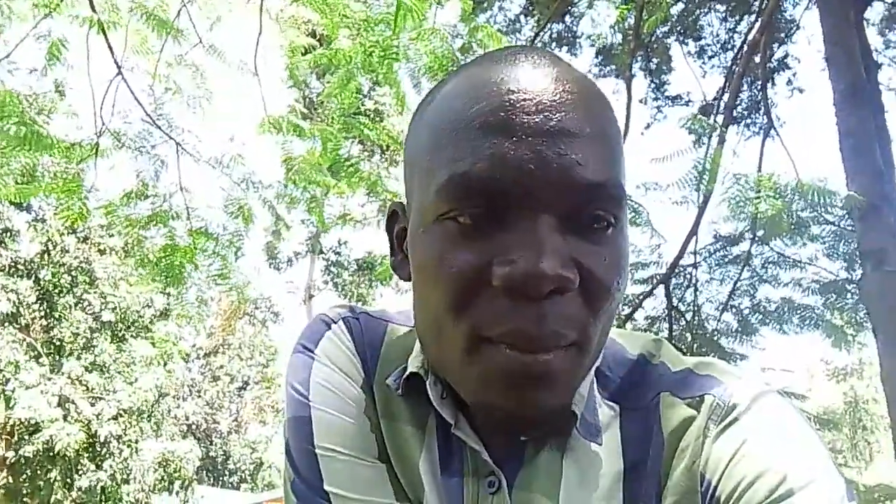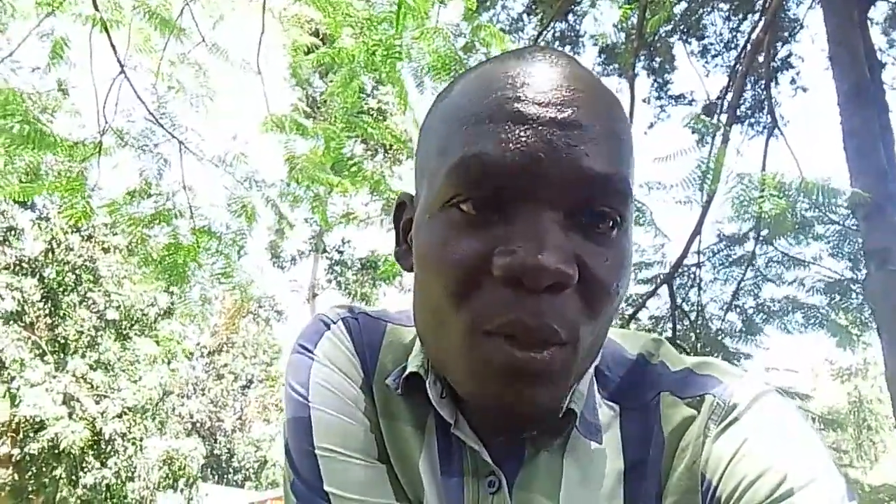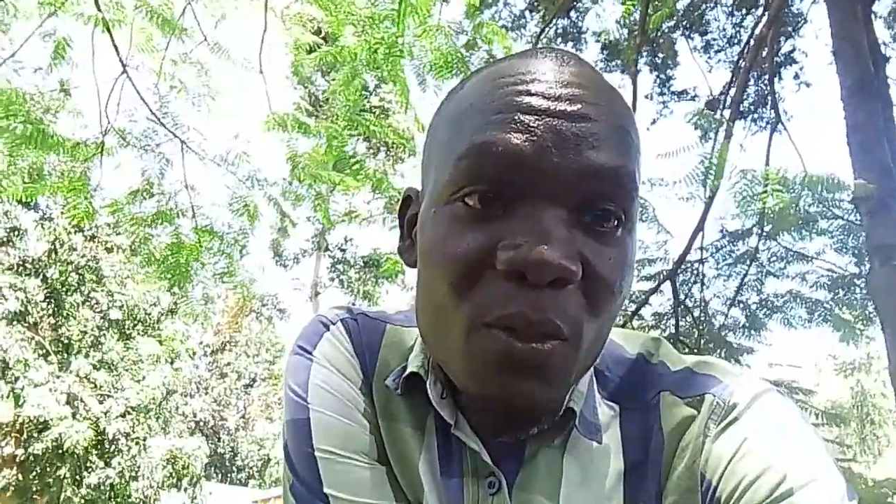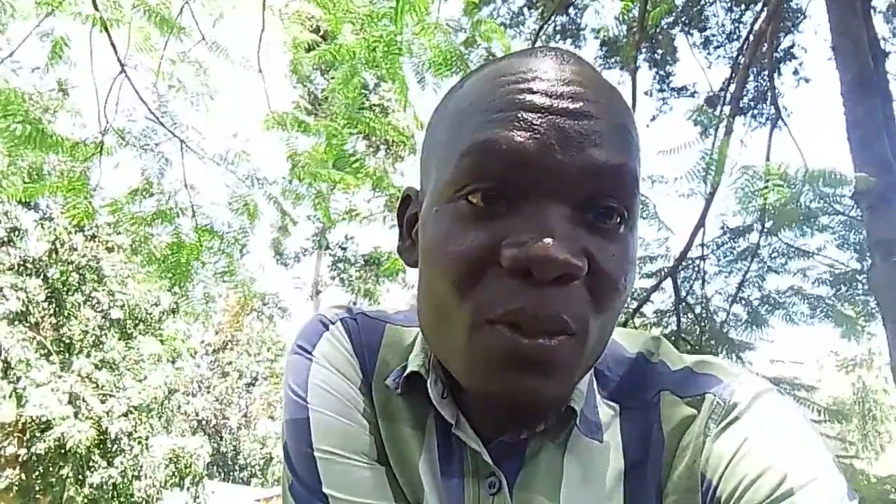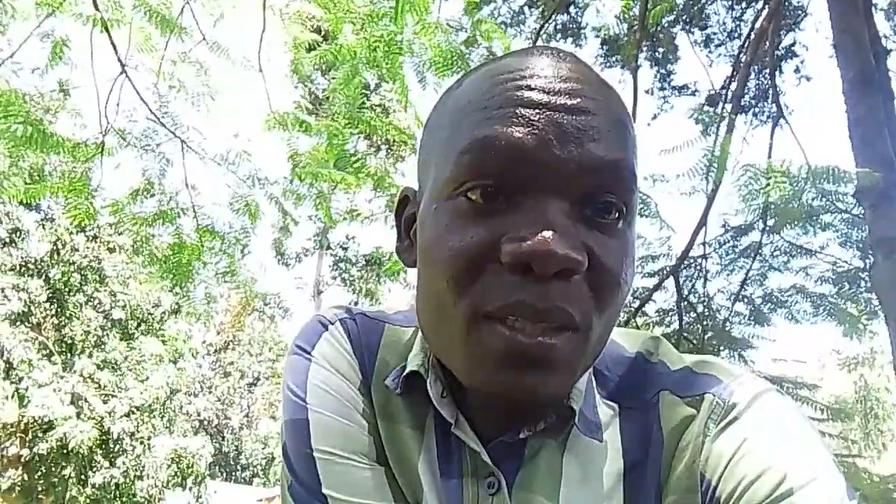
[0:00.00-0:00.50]

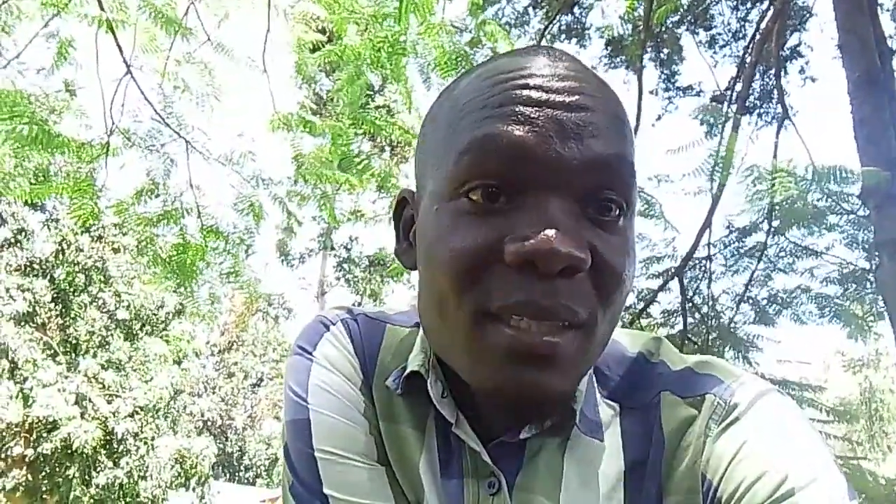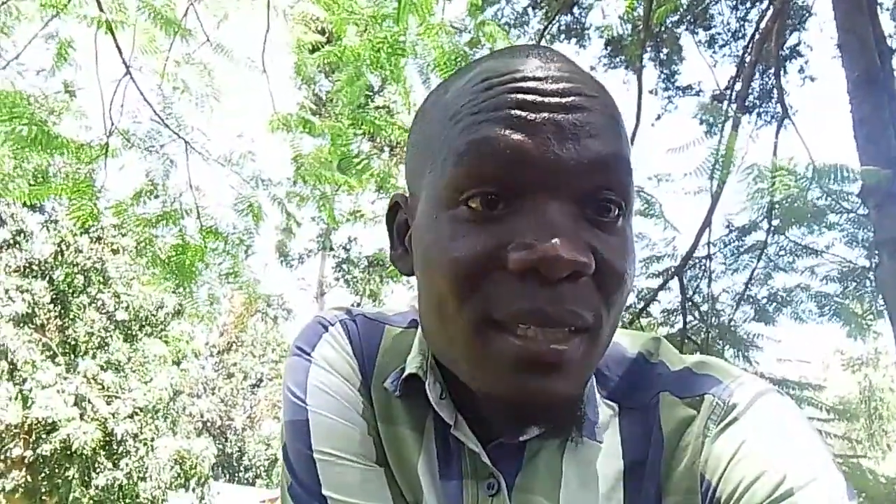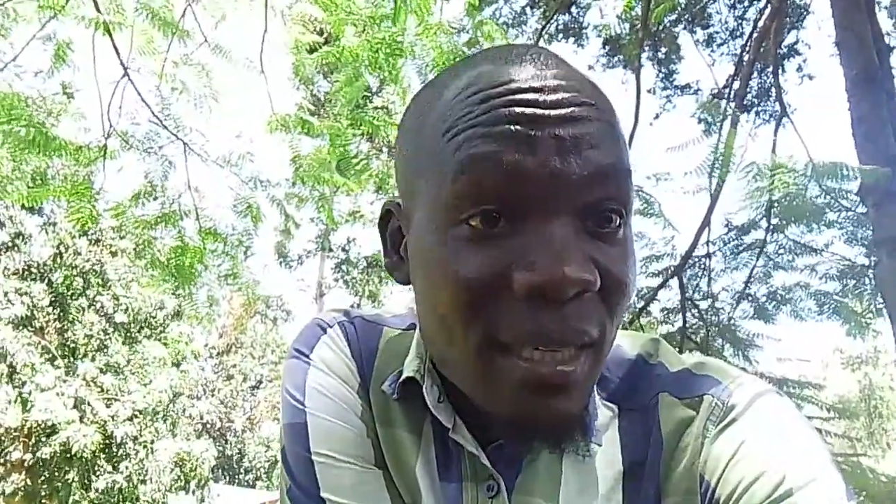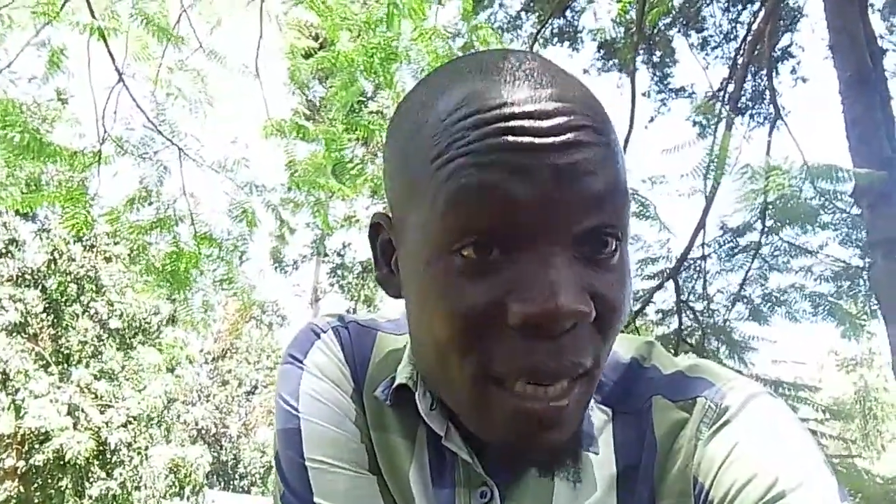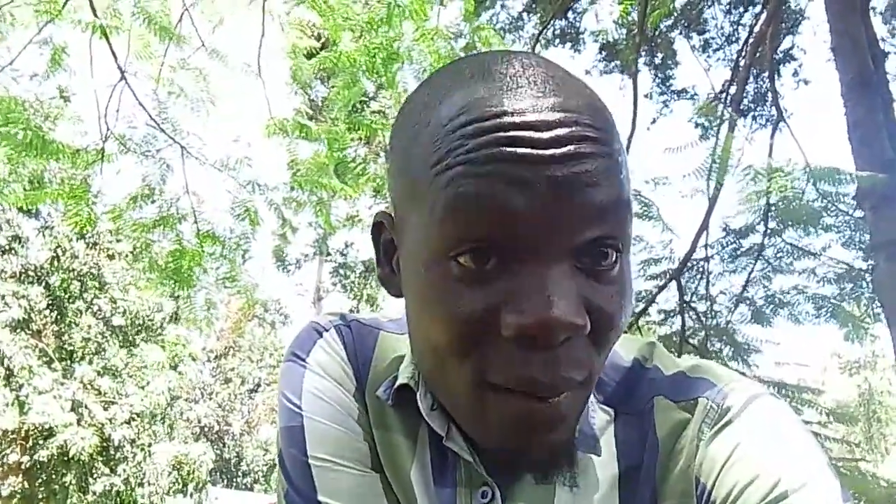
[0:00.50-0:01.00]

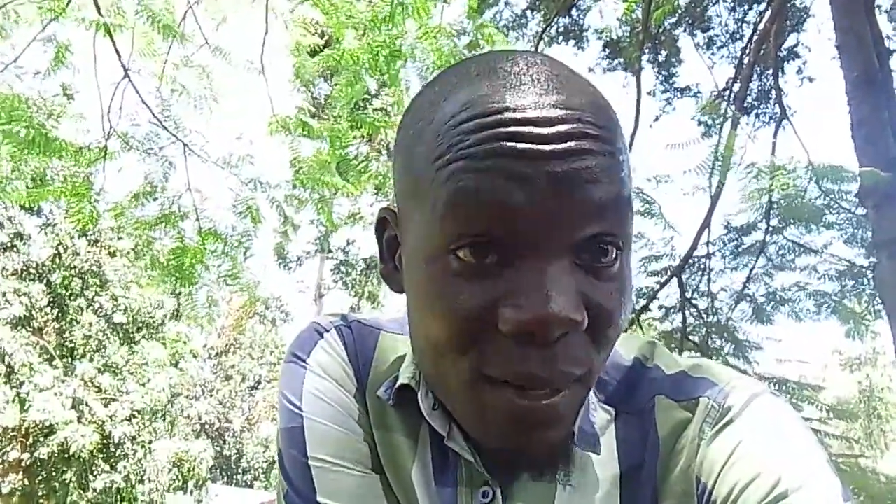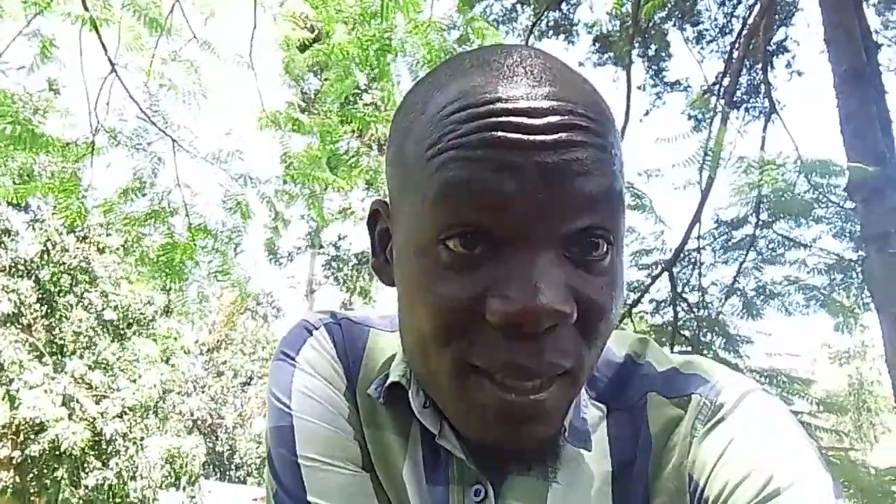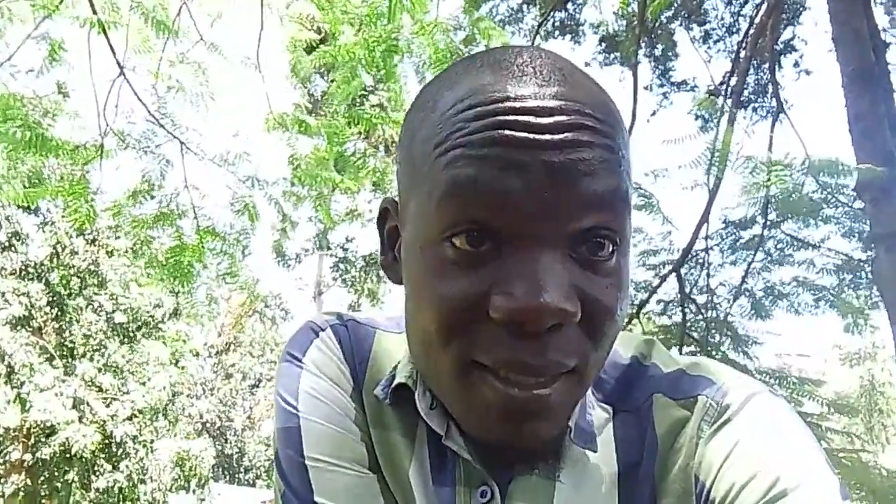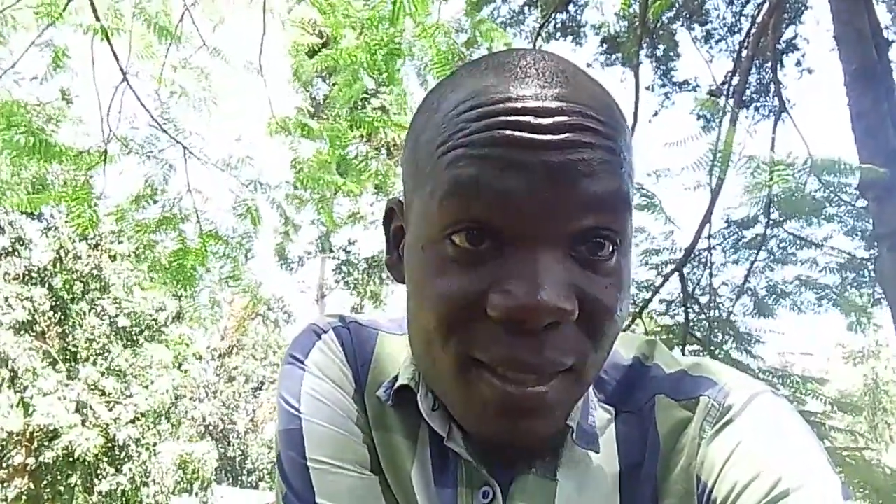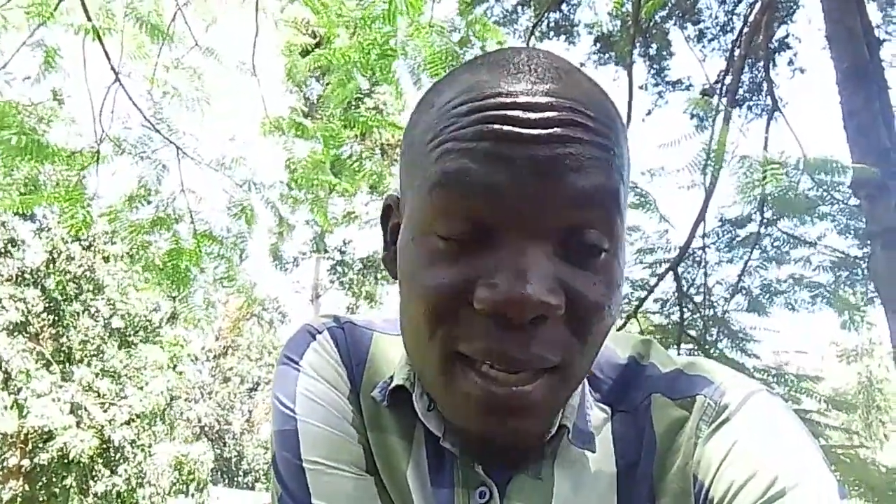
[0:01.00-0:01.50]
because
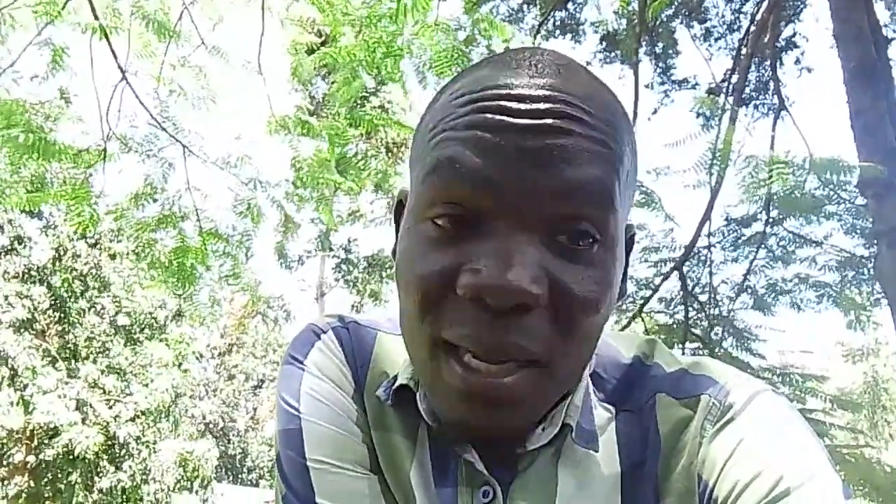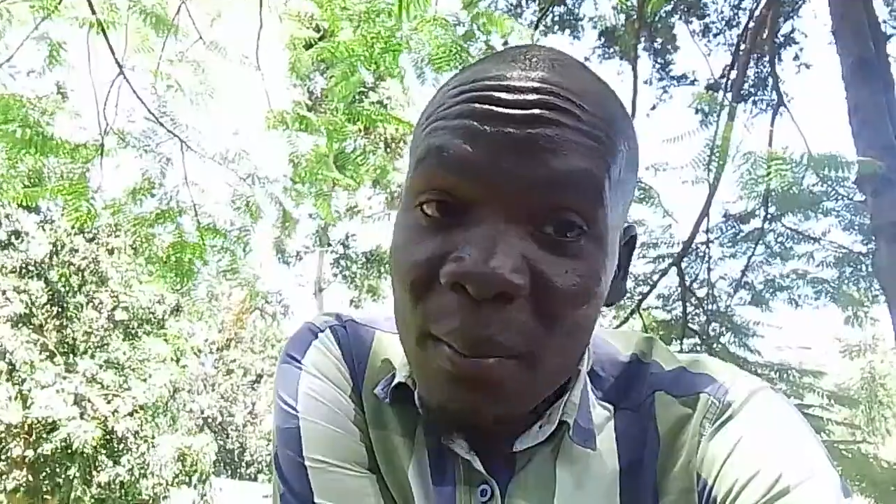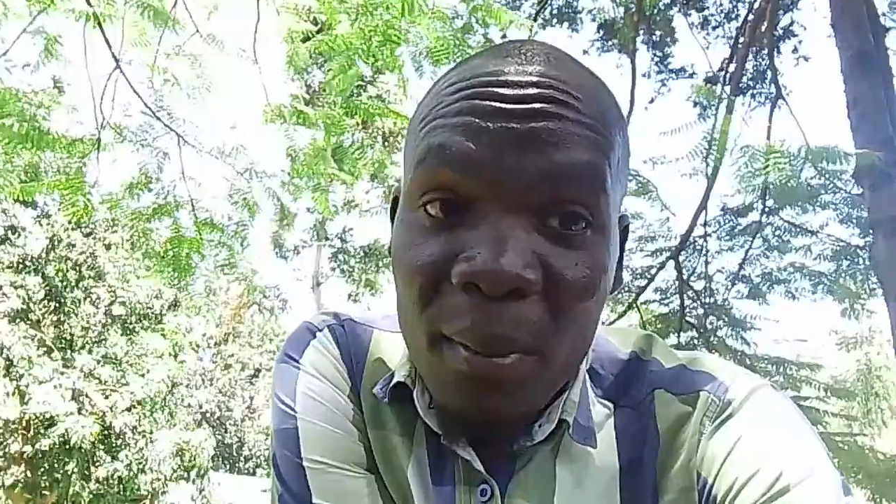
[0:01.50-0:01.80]
nowadays